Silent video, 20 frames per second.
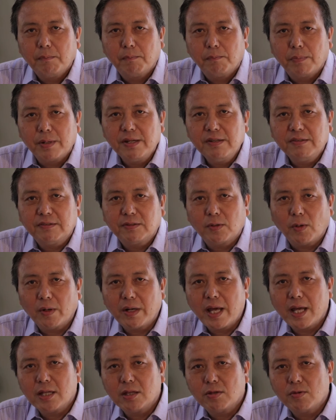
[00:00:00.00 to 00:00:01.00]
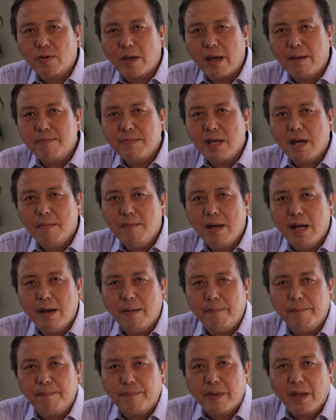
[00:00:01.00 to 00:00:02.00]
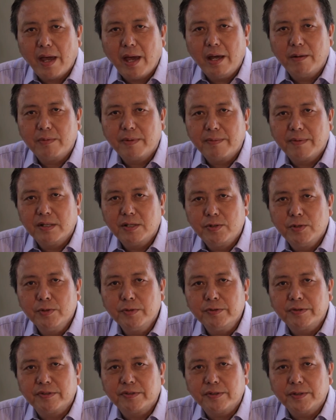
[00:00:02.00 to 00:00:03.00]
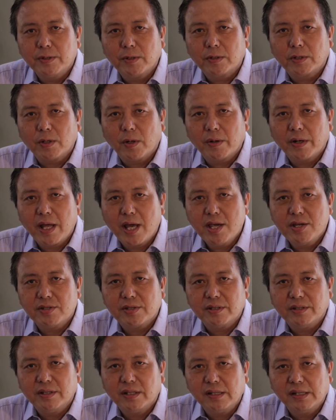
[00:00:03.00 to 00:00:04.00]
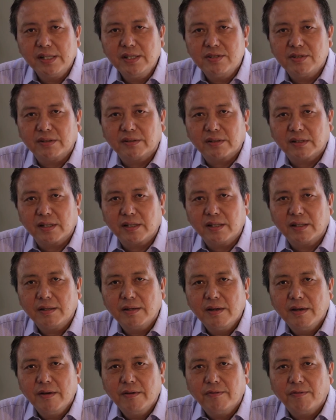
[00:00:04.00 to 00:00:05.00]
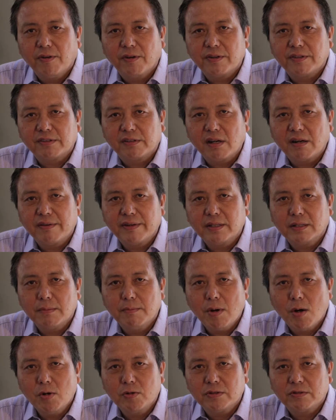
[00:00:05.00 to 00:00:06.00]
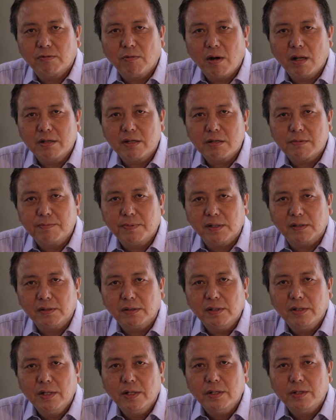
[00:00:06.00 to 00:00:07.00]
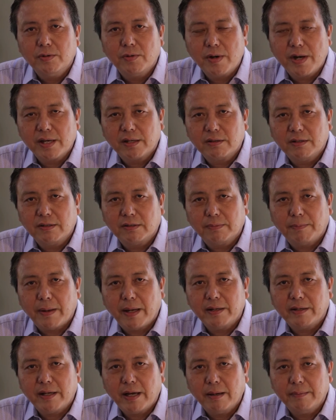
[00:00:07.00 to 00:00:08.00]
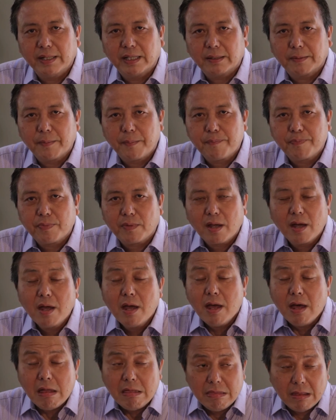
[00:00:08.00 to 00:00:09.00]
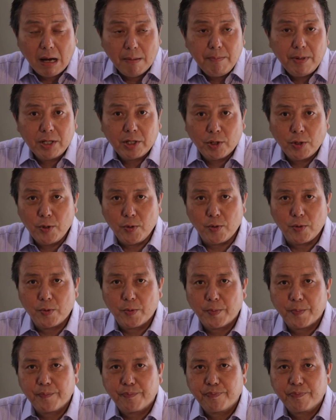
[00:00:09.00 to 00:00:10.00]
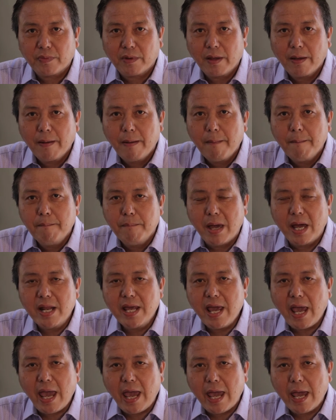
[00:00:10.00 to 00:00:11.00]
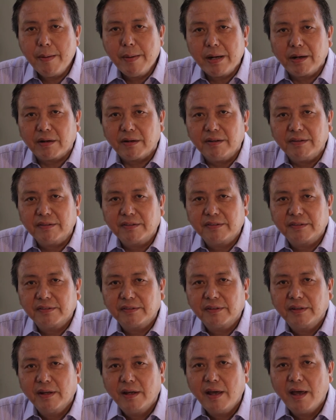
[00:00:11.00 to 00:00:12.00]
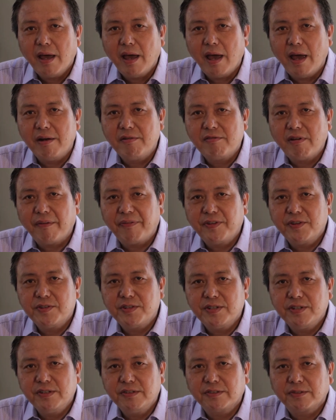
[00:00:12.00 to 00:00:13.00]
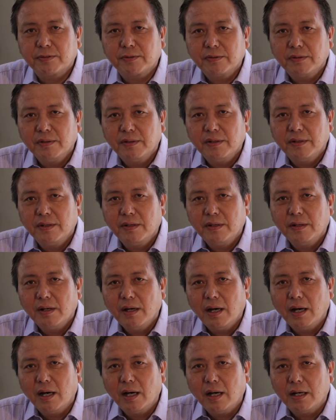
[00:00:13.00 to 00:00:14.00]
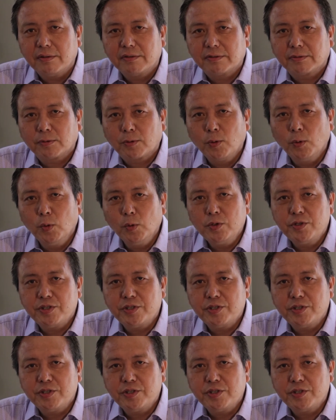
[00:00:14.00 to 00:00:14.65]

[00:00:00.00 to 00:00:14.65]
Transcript: Please donate to MBMM, and we will use your donation diligently for serving the most vulnerable during this pandemic. Number 2, many immigrants and refugees school